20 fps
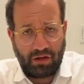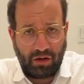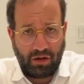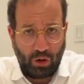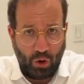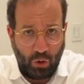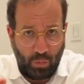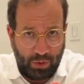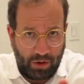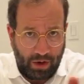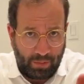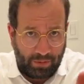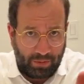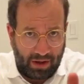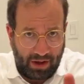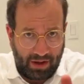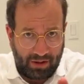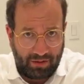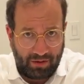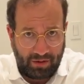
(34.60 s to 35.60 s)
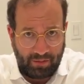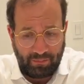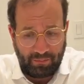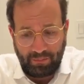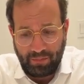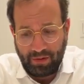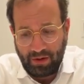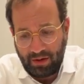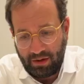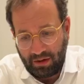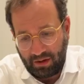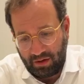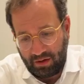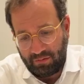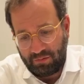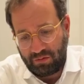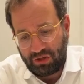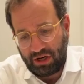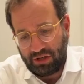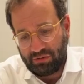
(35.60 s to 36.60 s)
Open up your hand to him, give
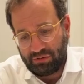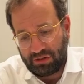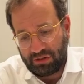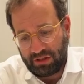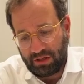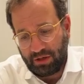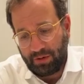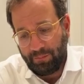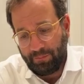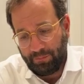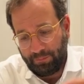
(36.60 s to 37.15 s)
him generously.